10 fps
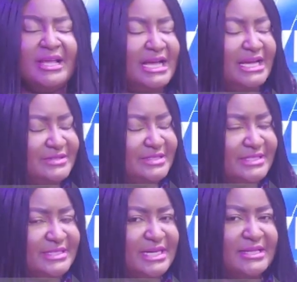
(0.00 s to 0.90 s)
Having
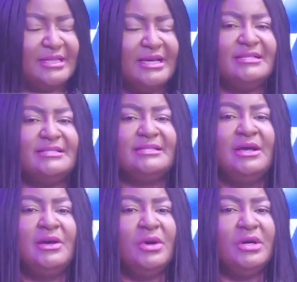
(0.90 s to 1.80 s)
said that,
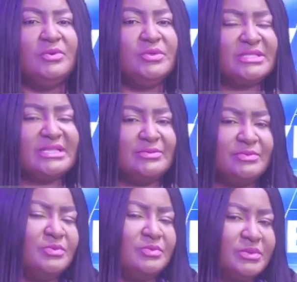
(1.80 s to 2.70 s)
one
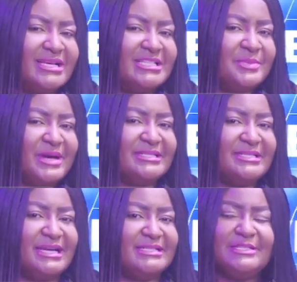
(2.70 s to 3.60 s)
would expect
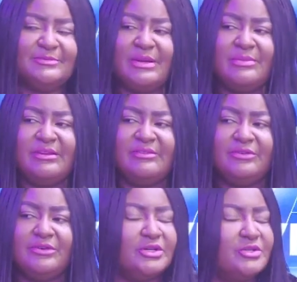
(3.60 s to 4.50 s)
that his primary
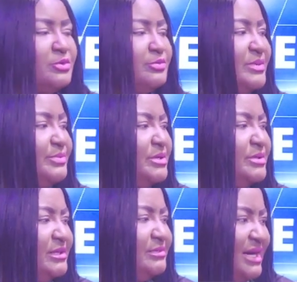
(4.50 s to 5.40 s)
focus would be
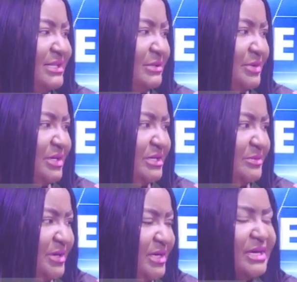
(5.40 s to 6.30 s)
building back the
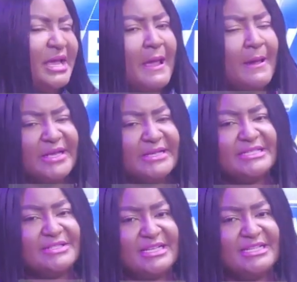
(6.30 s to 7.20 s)
PDP, because as
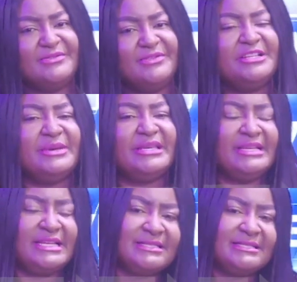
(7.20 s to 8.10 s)
soon as he finished making
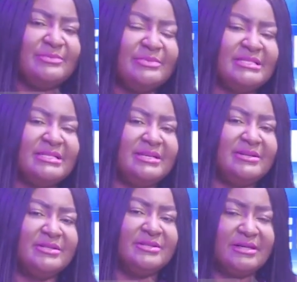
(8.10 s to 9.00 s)
that statement,
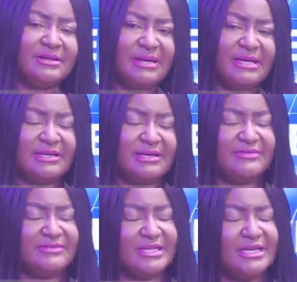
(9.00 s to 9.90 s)

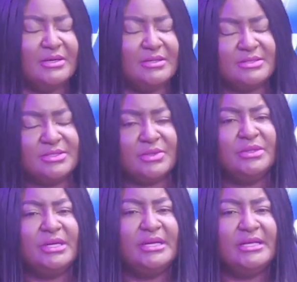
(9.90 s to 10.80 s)
thereafter also,
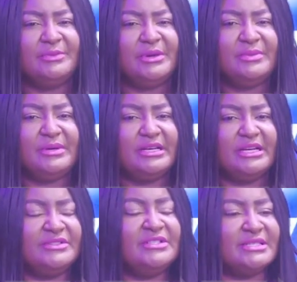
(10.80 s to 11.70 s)
the PDP
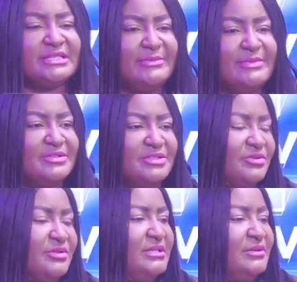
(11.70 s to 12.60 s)
governors came out
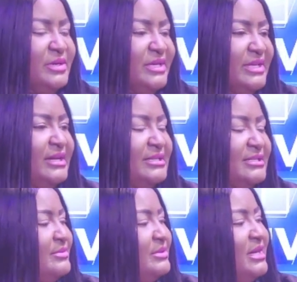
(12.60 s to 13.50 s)
during the Wike and
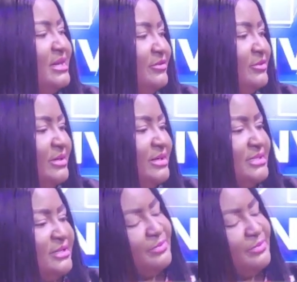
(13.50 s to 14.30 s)
Similar Ifuwara's